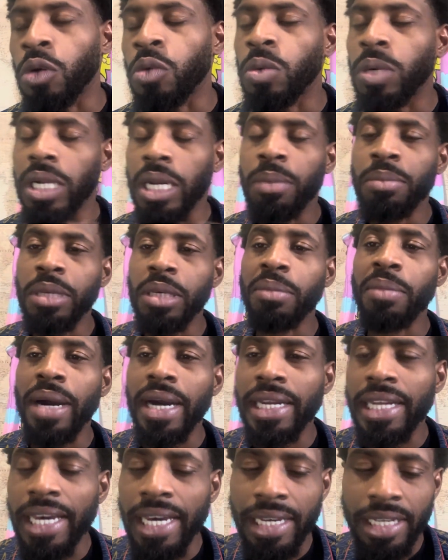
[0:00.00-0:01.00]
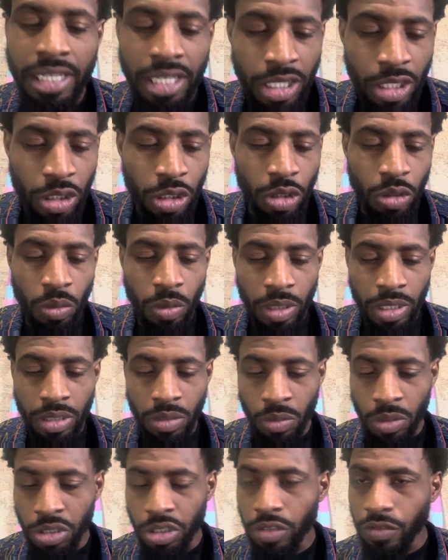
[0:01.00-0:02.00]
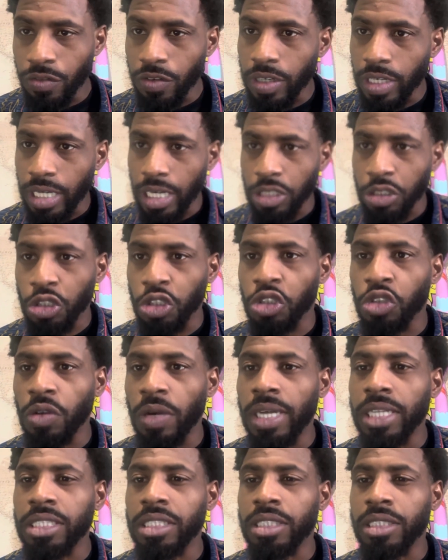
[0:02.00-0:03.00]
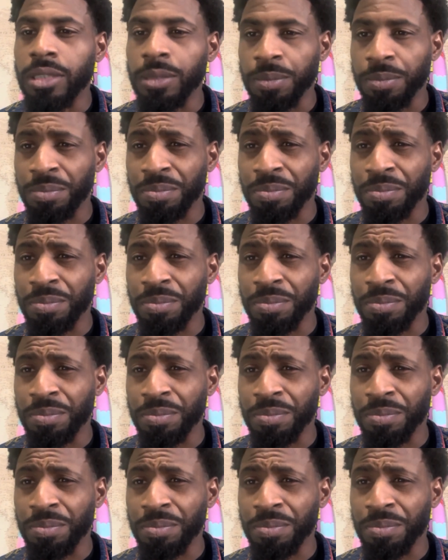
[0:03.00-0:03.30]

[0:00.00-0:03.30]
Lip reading: What I mean by that, once you figure out your strategy,